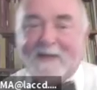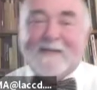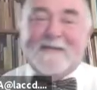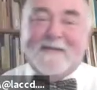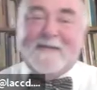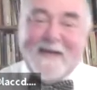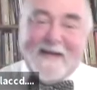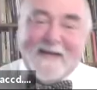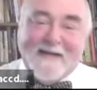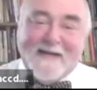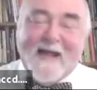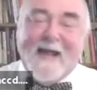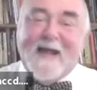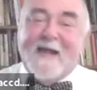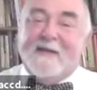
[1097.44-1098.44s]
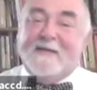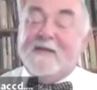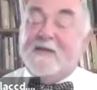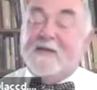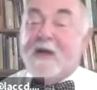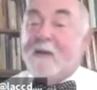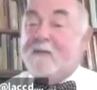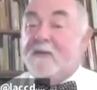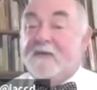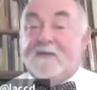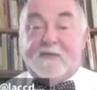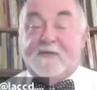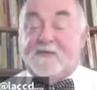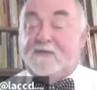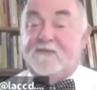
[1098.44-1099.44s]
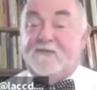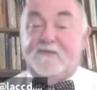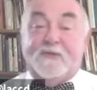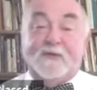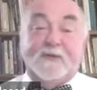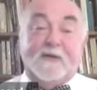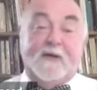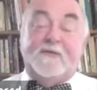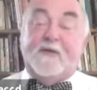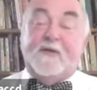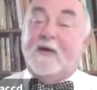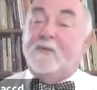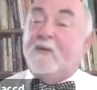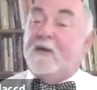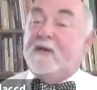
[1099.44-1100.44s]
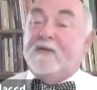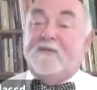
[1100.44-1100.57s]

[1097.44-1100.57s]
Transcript: has seen. Sistine Chapel is, is full of artwork. It's